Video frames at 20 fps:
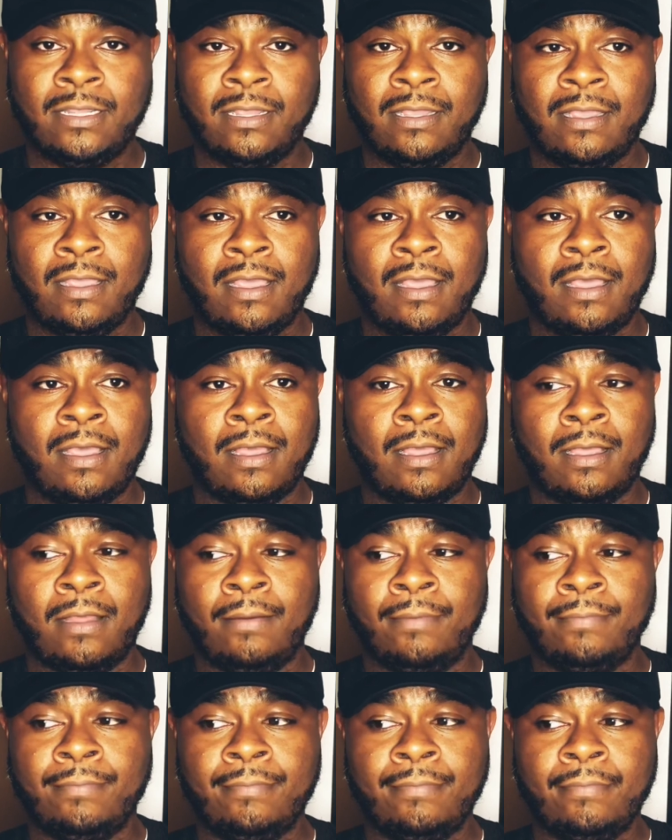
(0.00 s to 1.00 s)

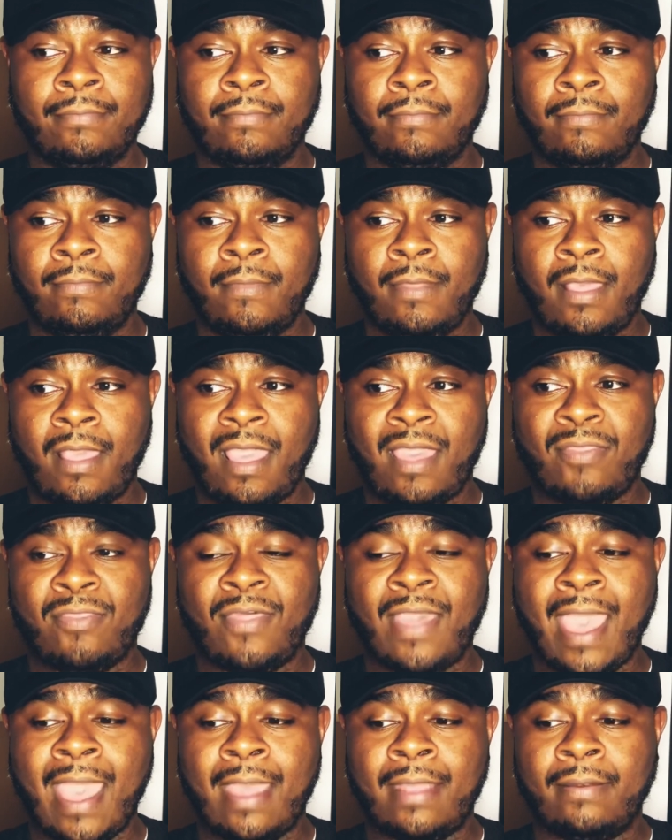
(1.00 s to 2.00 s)
and
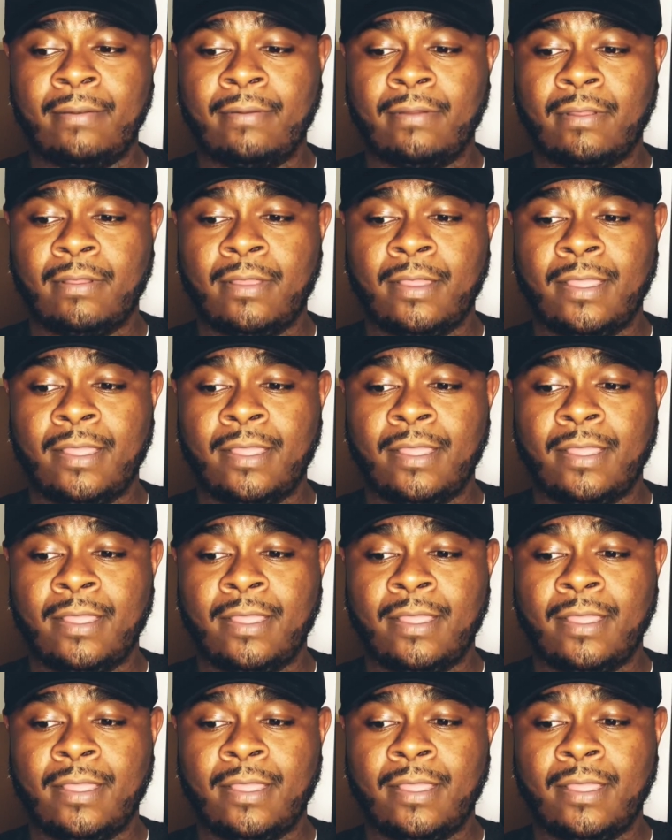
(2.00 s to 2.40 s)
that